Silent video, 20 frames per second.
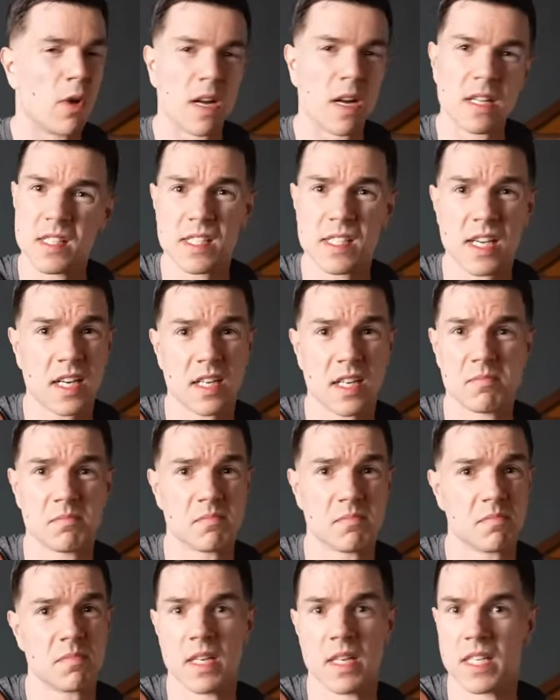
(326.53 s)
1
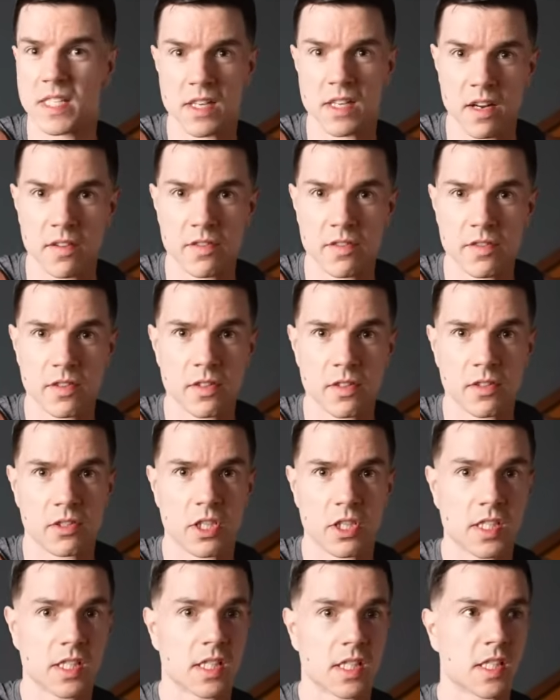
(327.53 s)
second is enough,
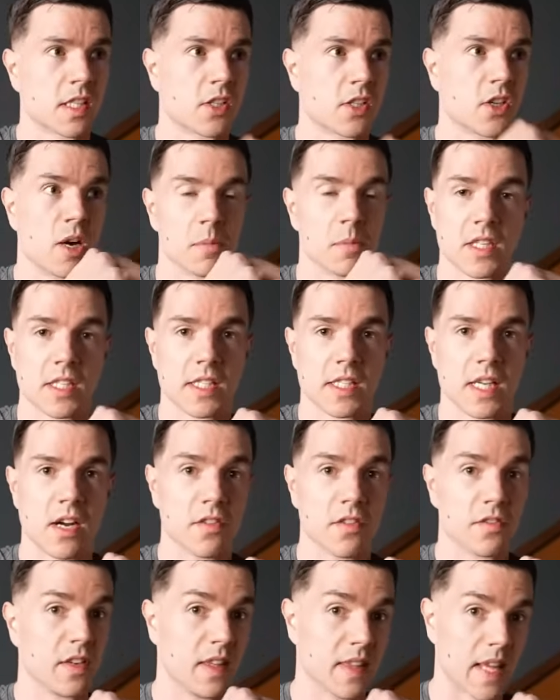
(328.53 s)
just to stop
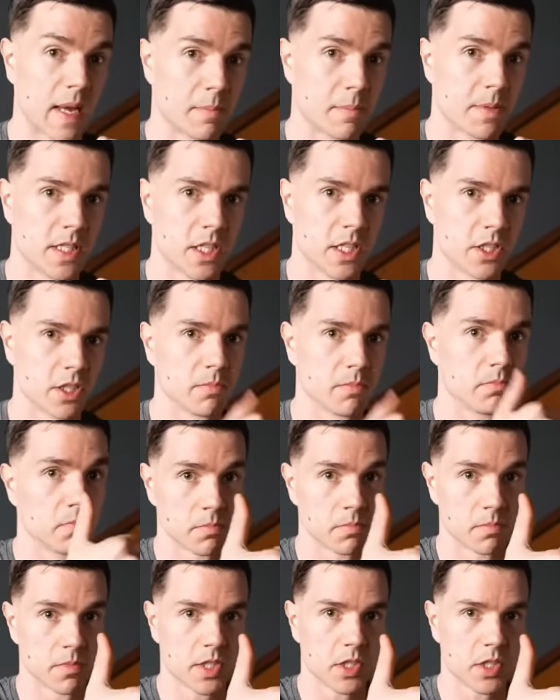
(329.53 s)
yourself in that position.